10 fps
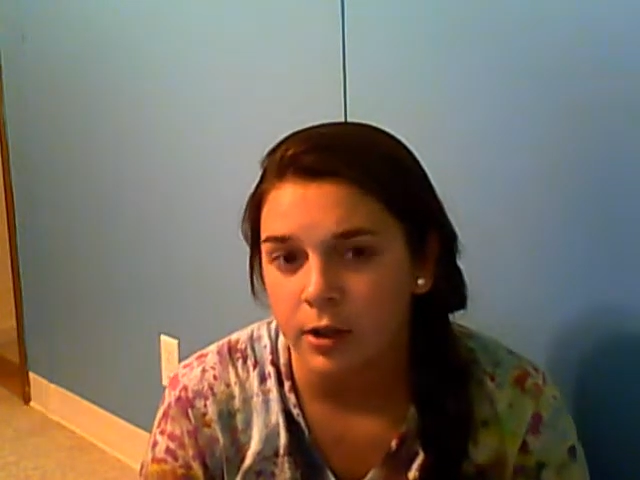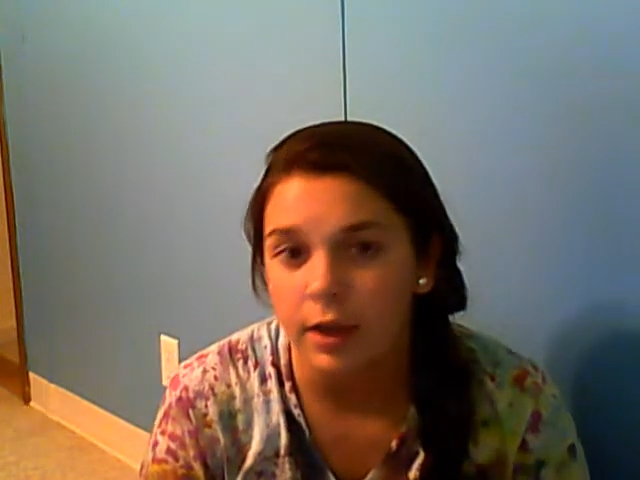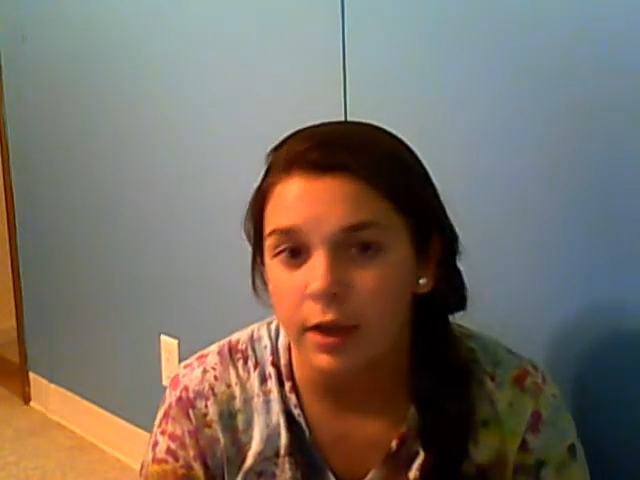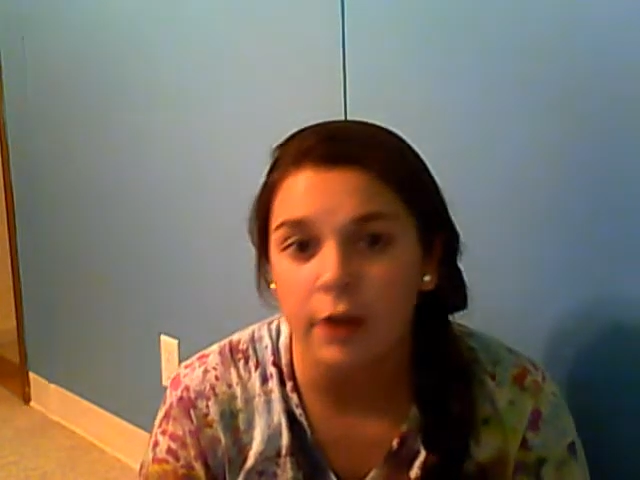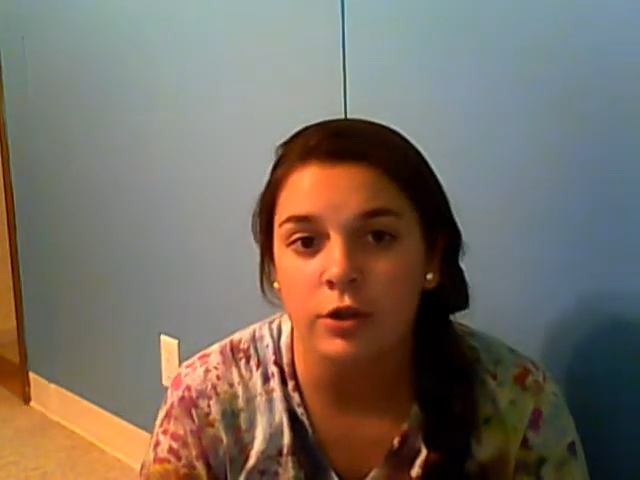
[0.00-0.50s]

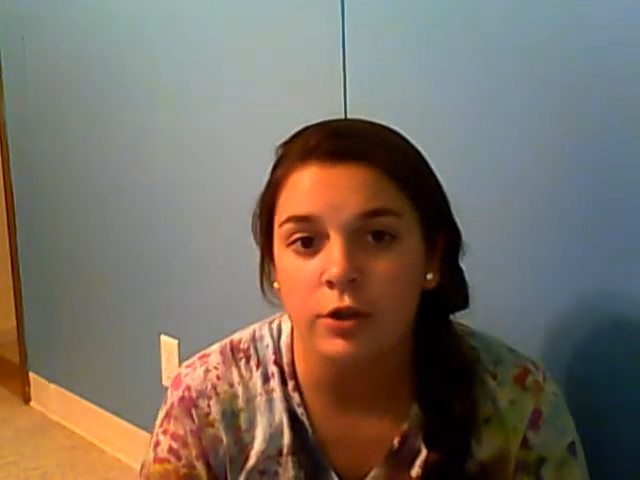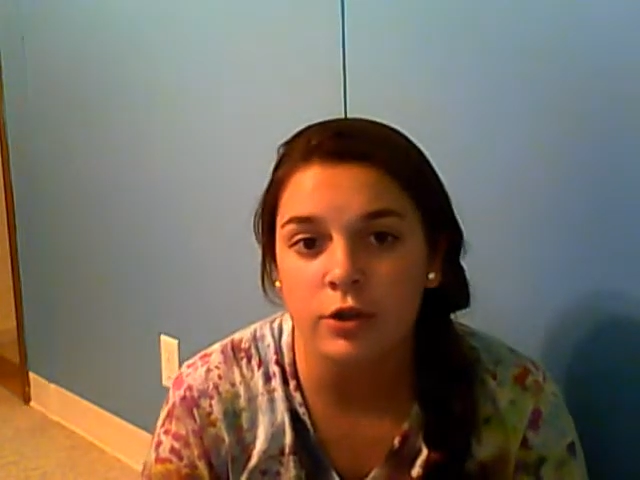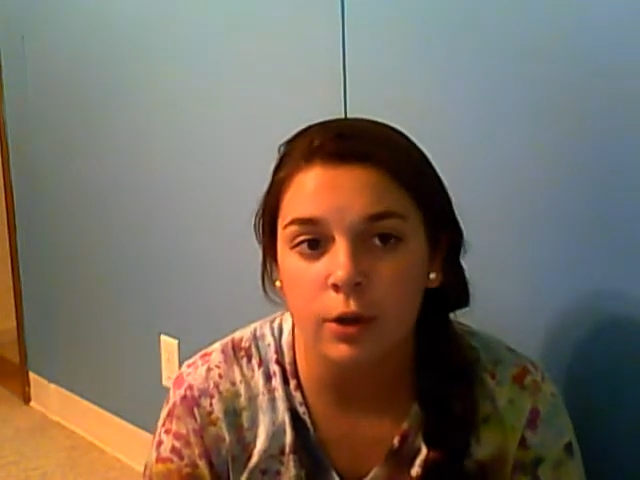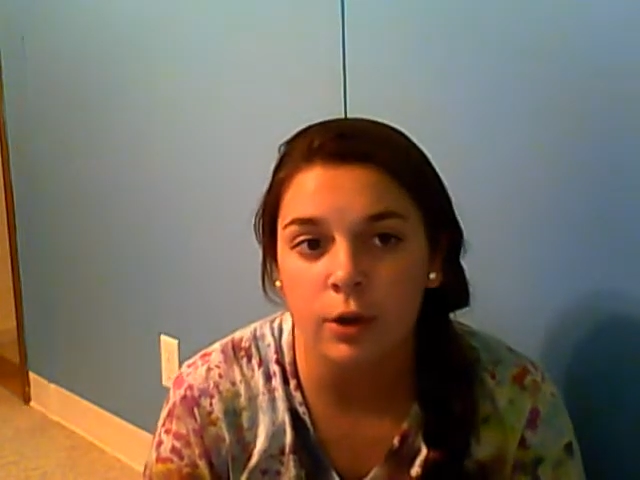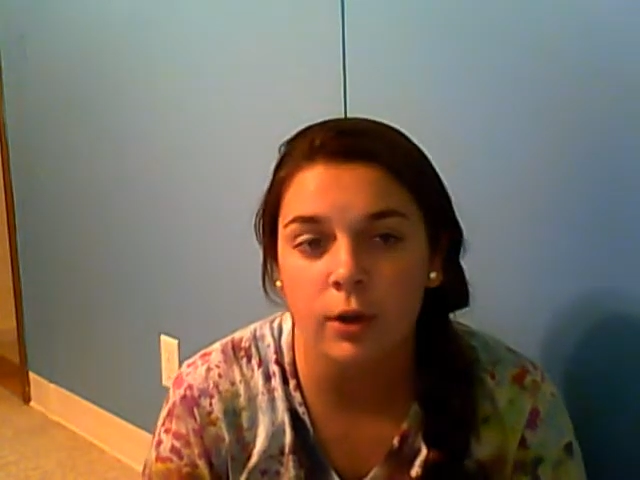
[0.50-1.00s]
They are
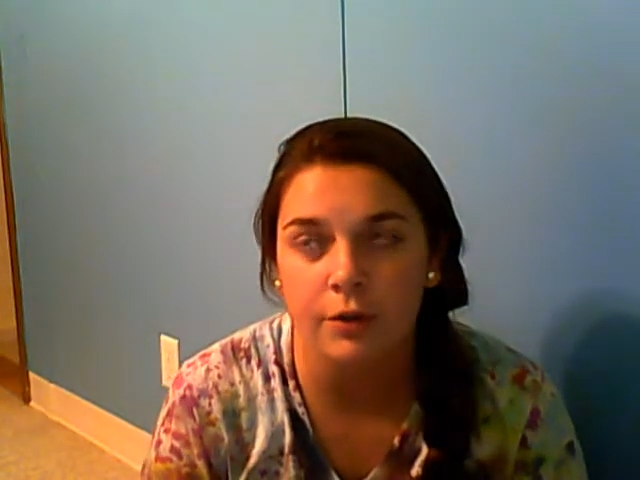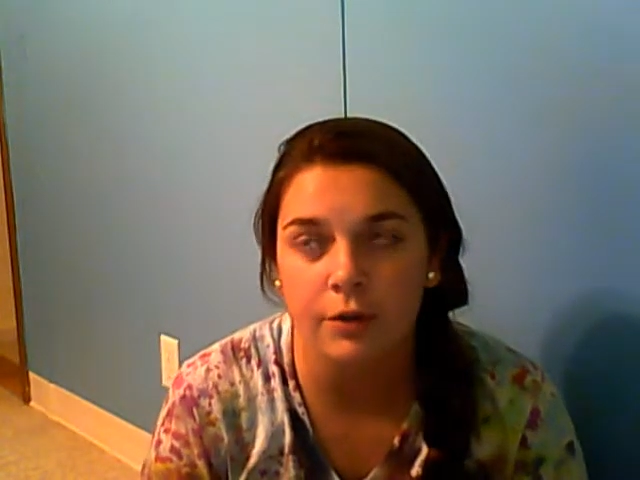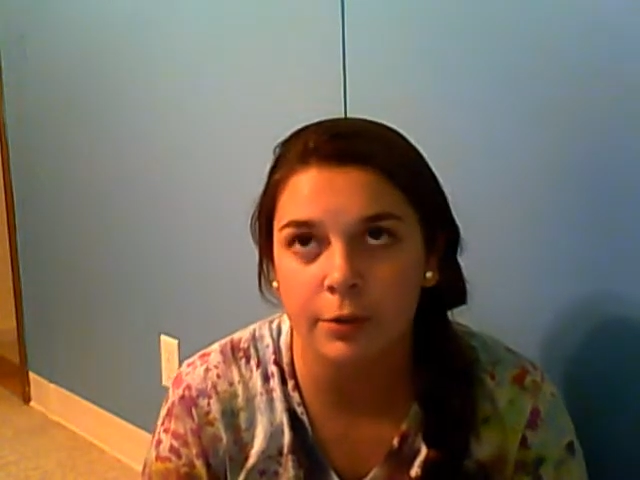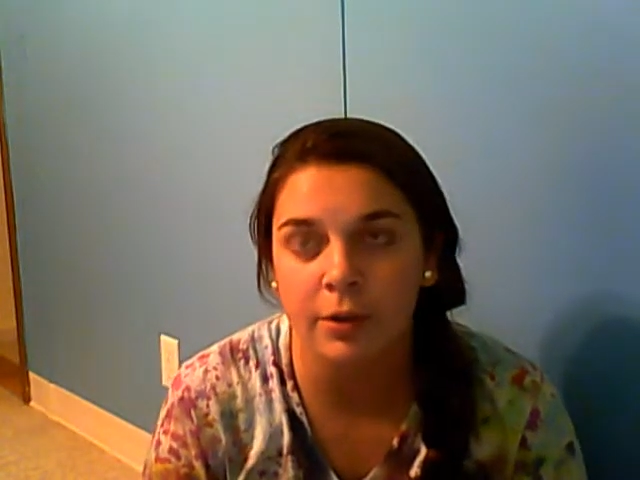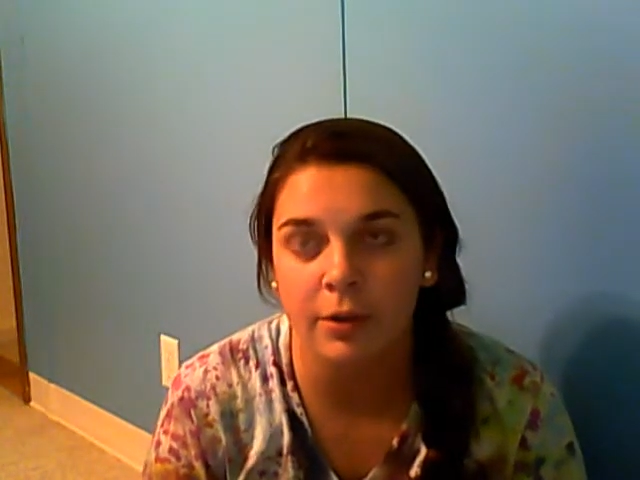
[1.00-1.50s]
so
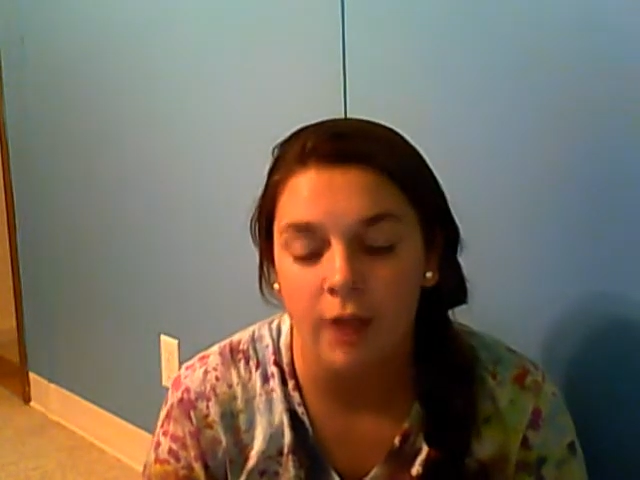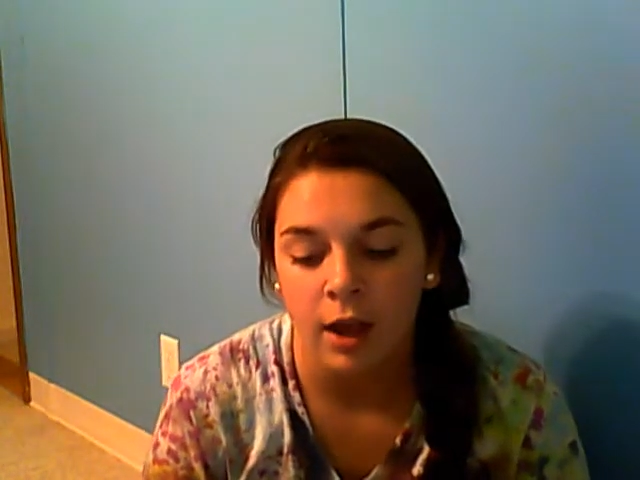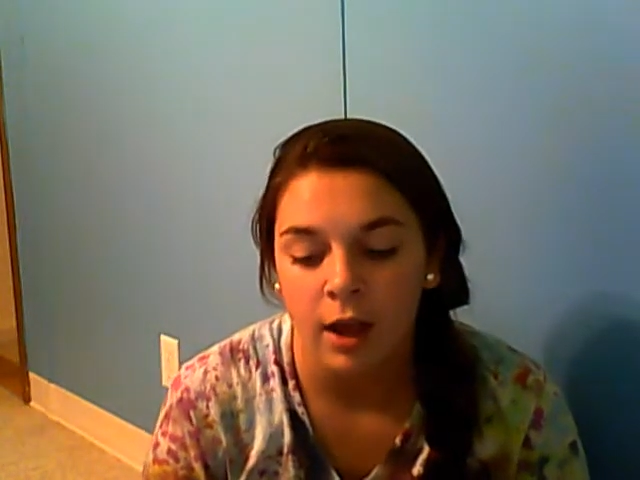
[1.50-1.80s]
comfortable.